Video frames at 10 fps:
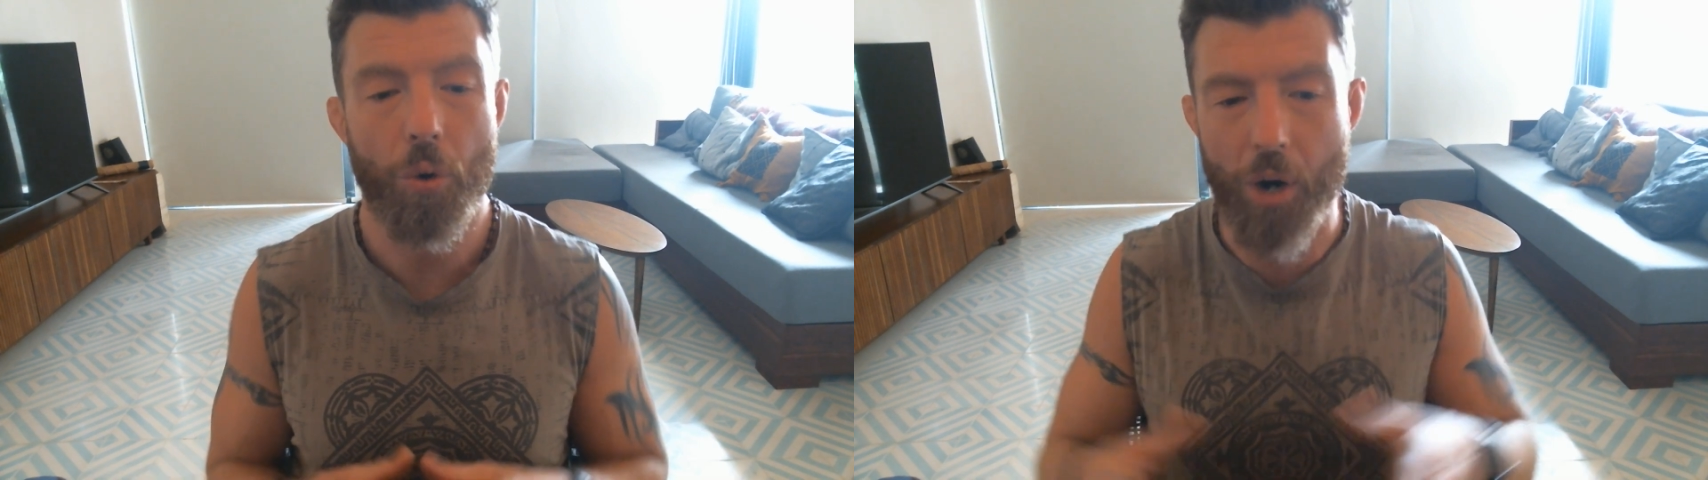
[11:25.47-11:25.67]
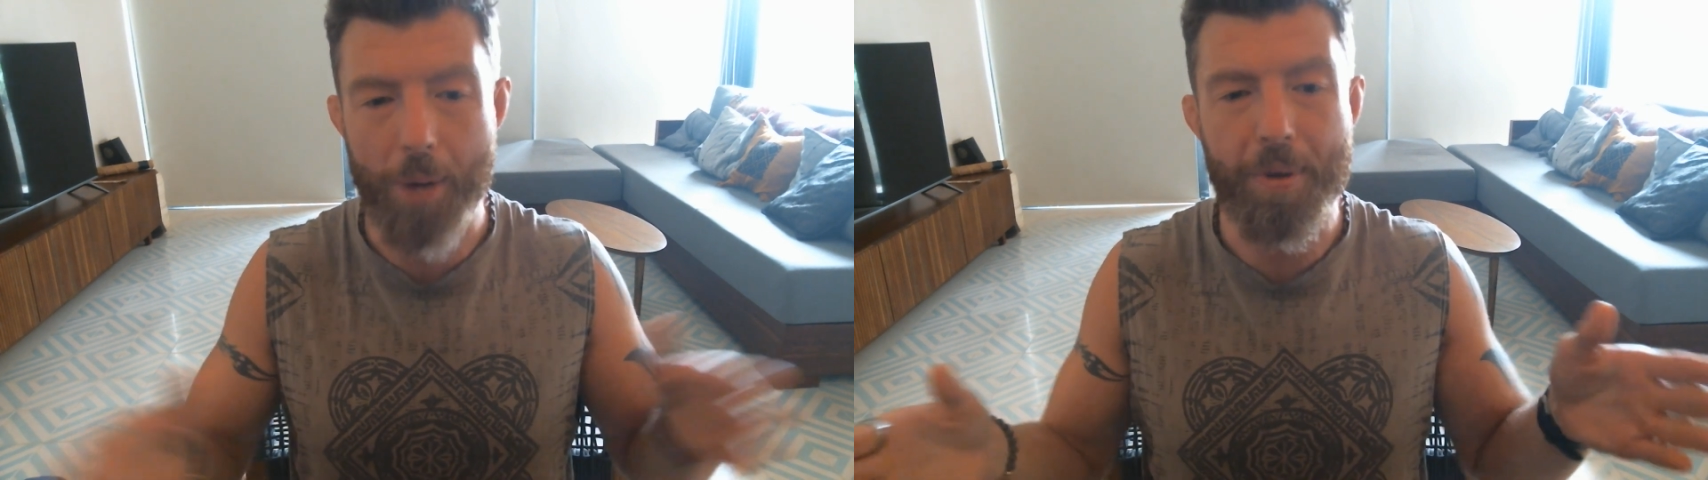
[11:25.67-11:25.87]

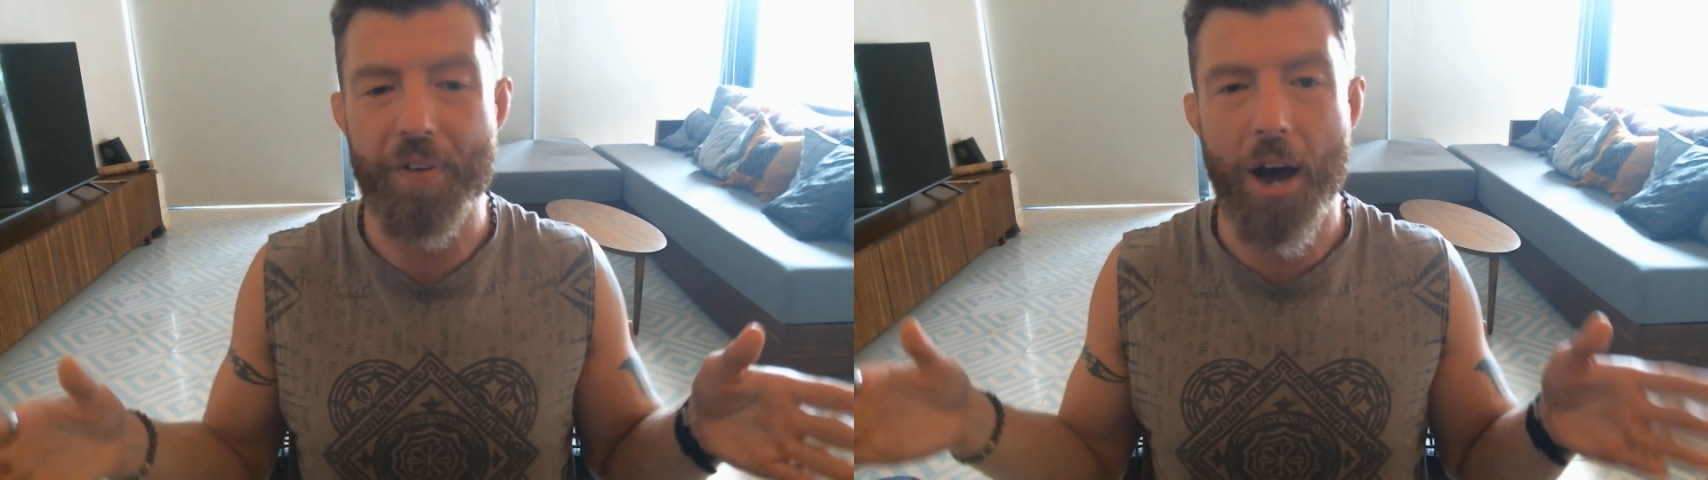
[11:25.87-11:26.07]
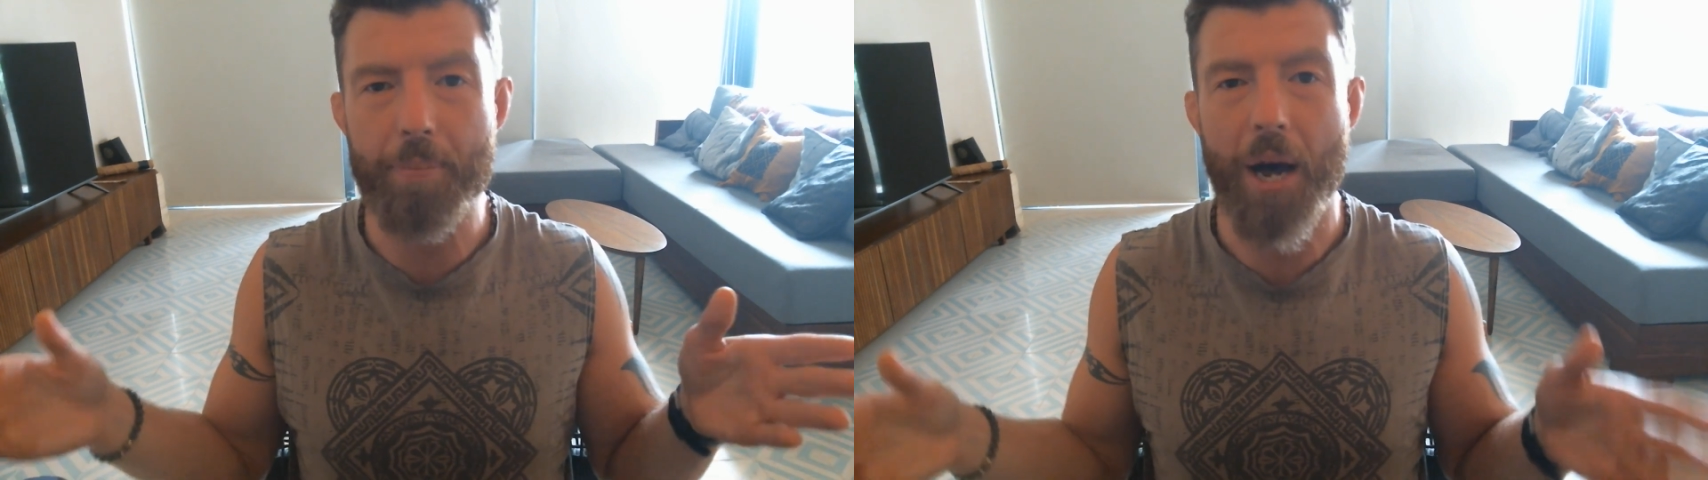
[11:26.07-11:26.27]
Or
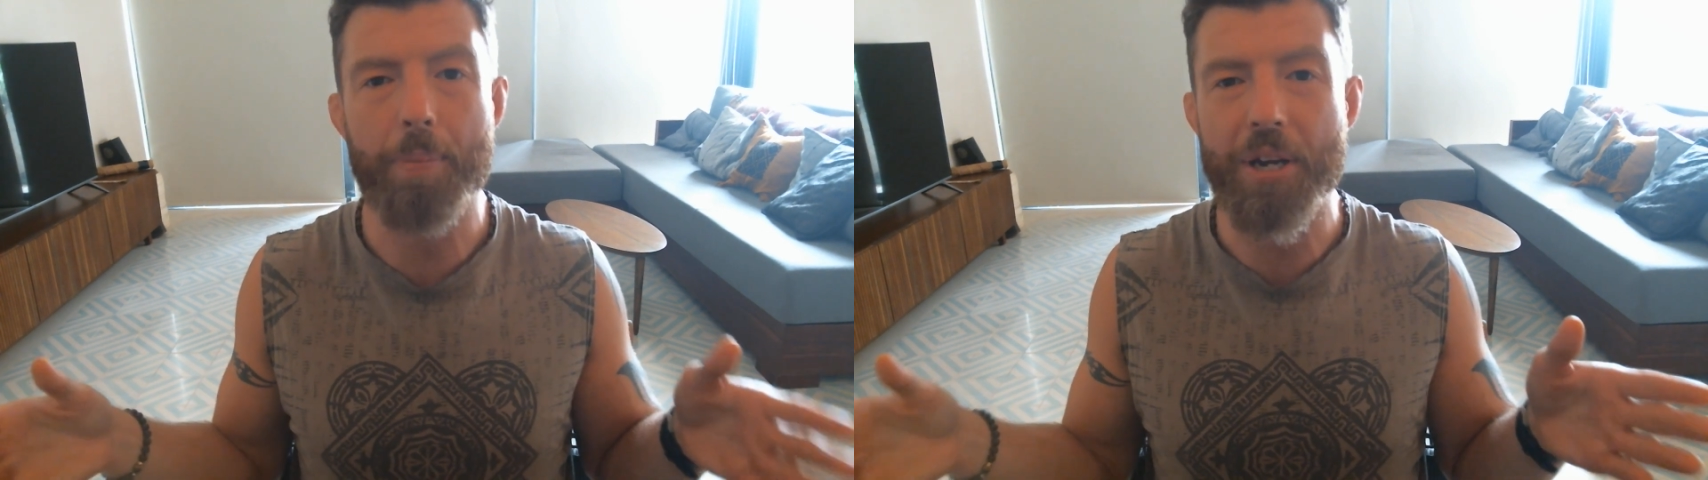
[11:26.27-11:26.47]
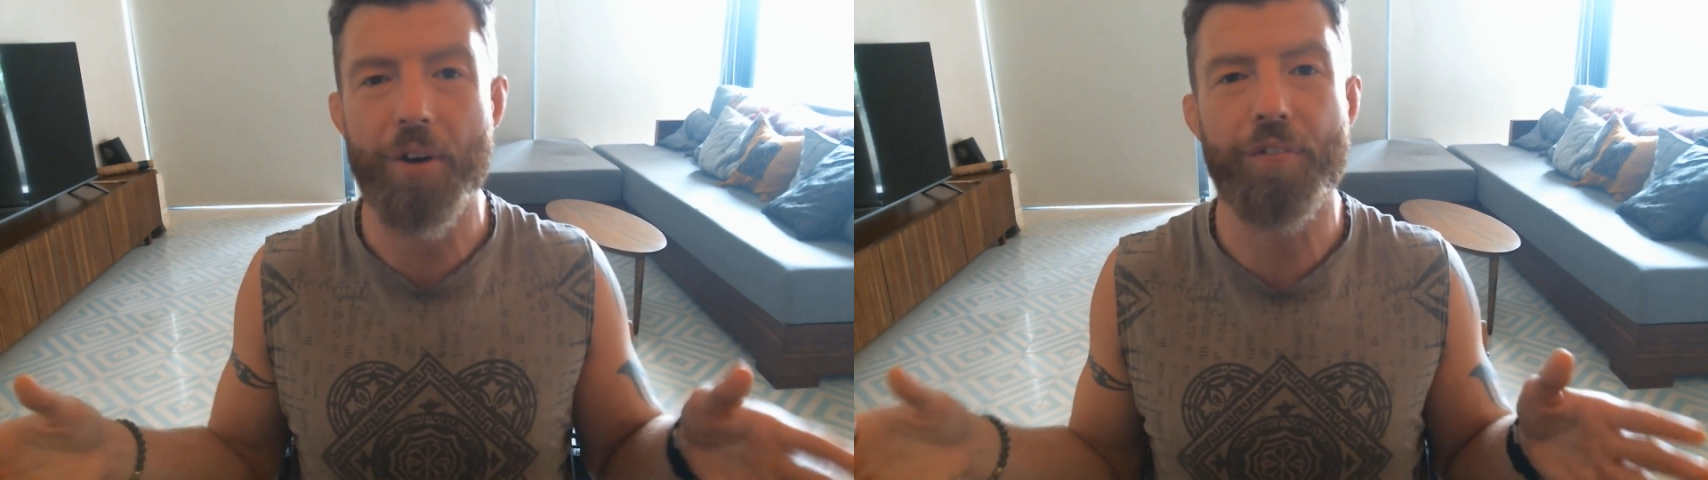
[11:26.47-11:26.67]

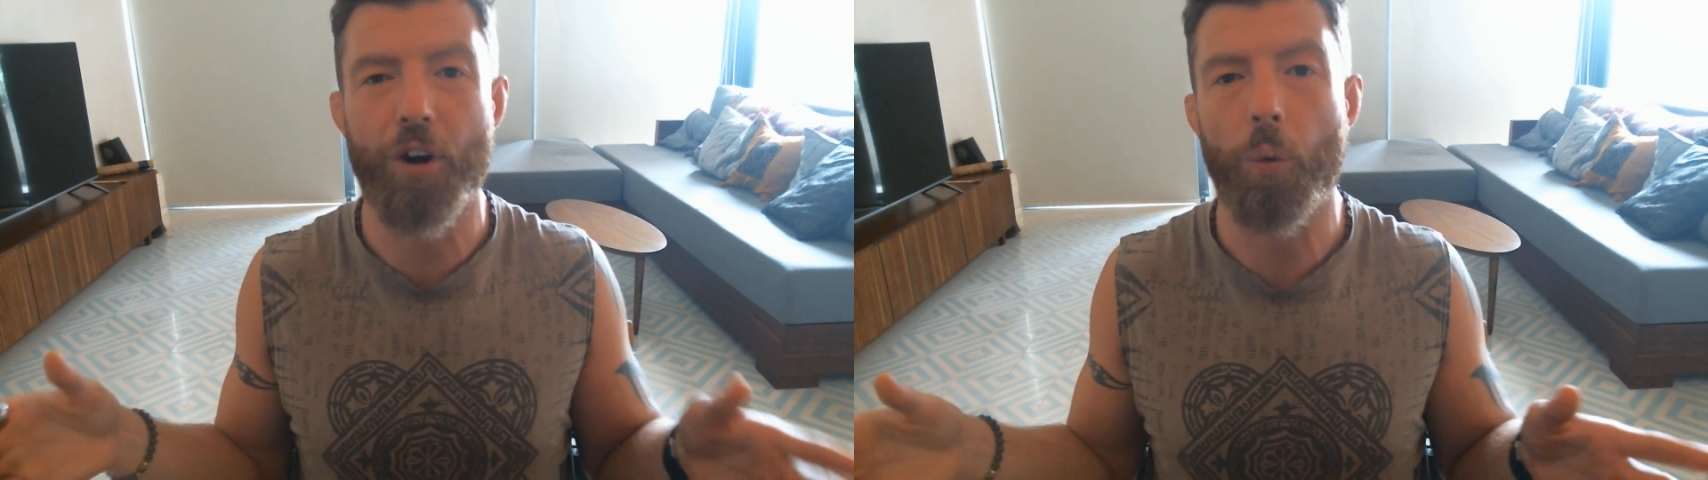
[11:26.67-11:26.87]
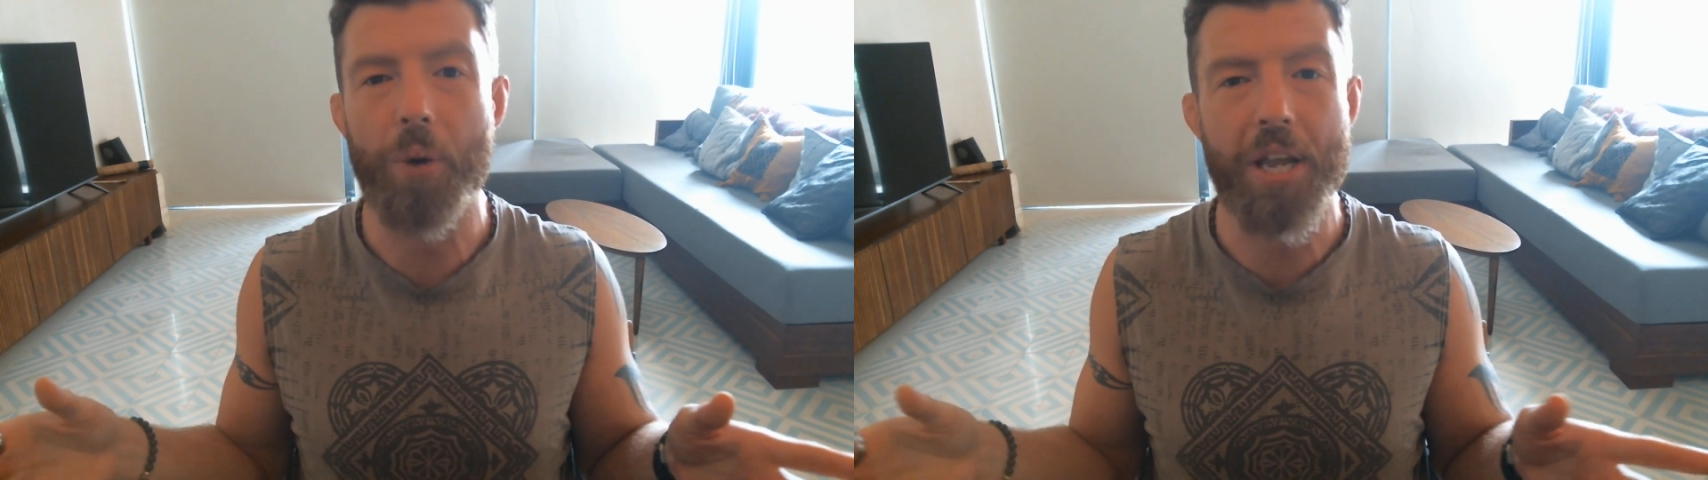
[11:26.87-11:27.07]
I'm here
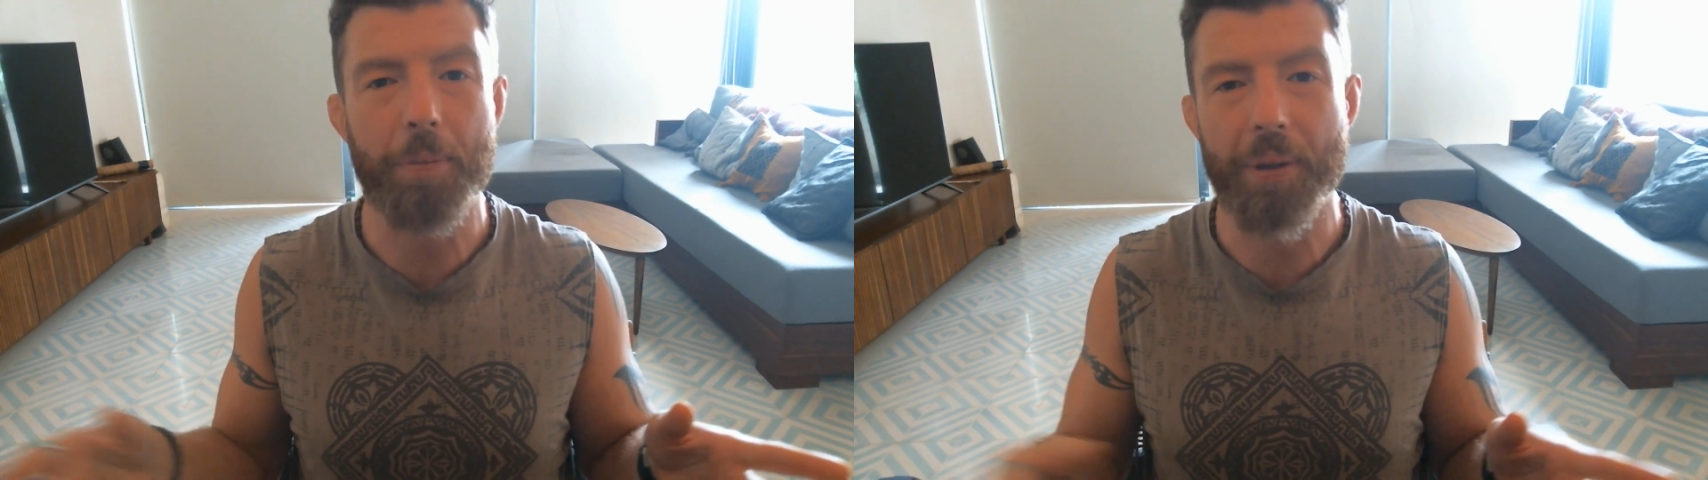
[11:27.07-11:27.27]
for a week,